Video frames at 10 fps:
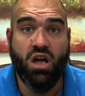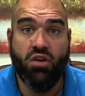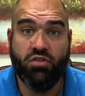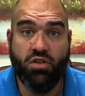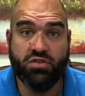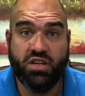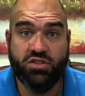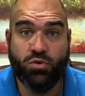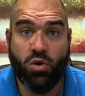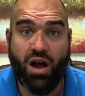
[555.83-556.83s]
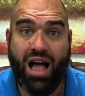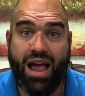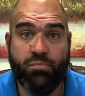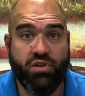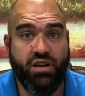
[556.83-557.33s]
For those kids who are
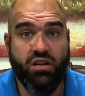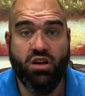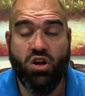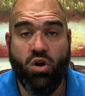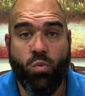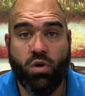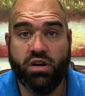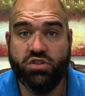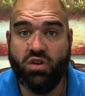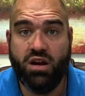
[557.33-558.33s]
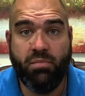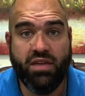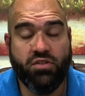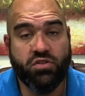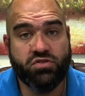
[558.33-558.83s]
hybrid, we're going to try to
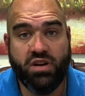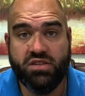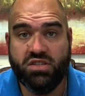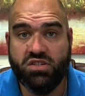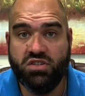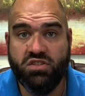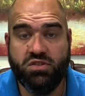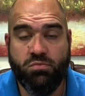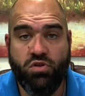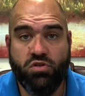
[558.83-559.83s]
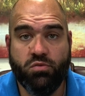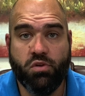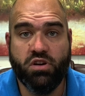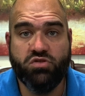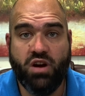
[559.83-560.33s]
make those transitions smooth. We're
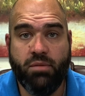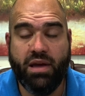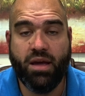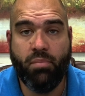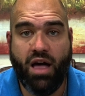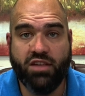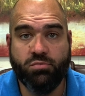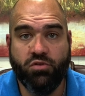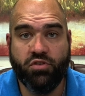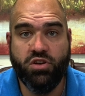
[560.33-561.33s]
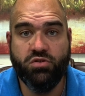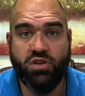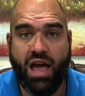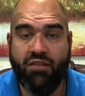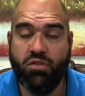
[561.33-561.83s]
going to try to make it possible for you to
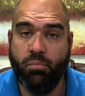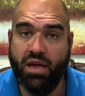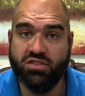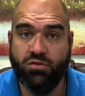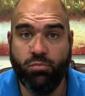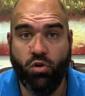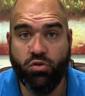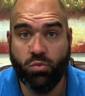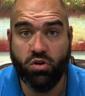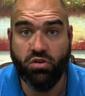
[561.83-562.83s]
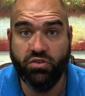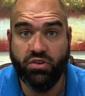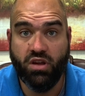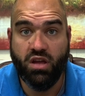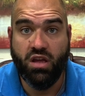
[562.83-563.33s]
have the best of both worlds.
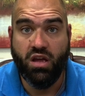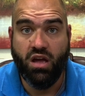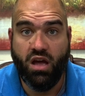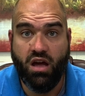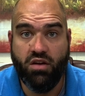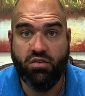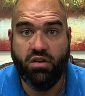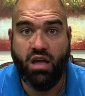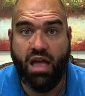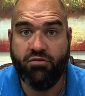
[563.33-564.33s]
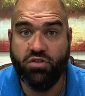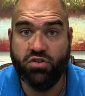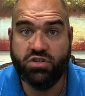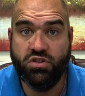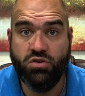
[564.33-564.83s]
And for
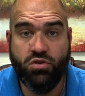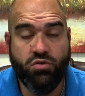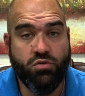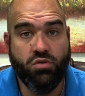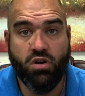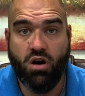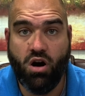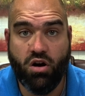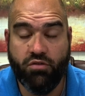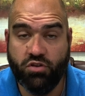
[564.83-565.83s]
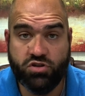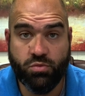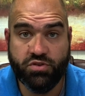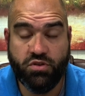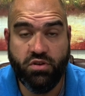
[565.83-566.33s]
those of you who are
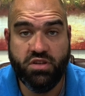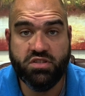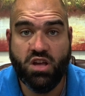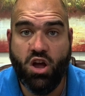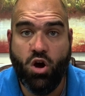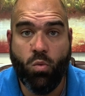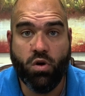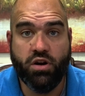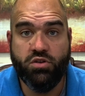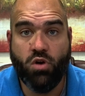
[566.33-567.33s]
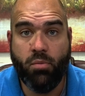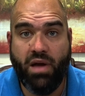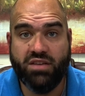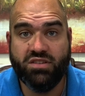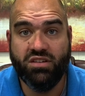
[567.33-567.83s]
virtual students, we're going to do our
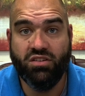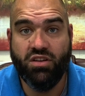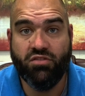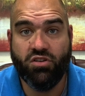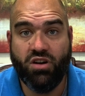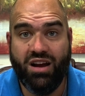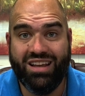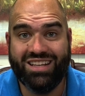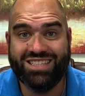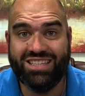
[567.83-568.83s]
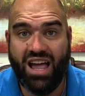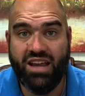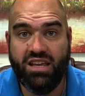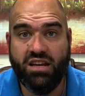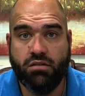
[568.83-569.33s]
best to deliver an
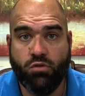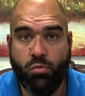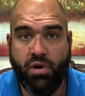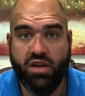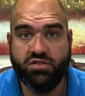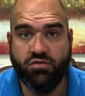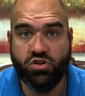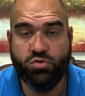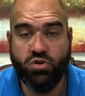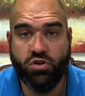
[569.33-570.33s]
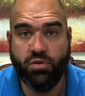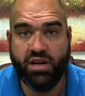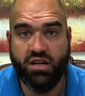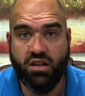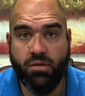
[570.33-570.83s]
exciting and robust virtual
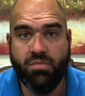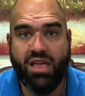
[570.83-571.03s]
curriculum